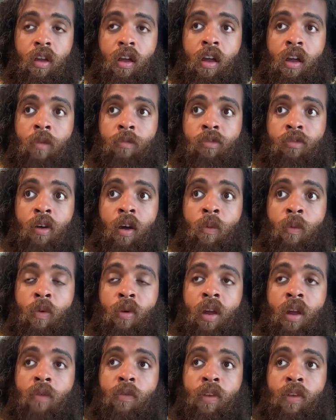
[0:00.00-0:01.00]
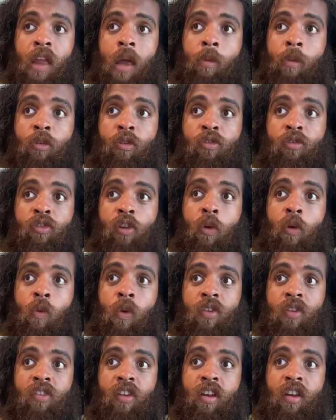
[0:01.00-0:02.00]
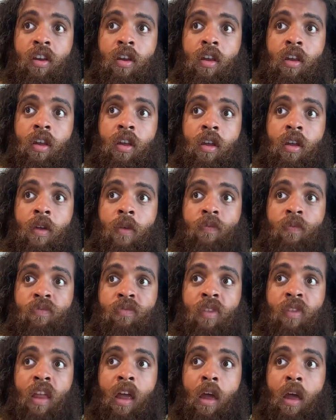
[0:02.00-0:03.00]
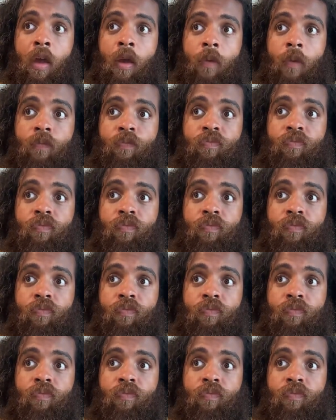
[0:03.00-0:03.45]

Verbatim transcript: Um, so I will give her that, but there still wasn't like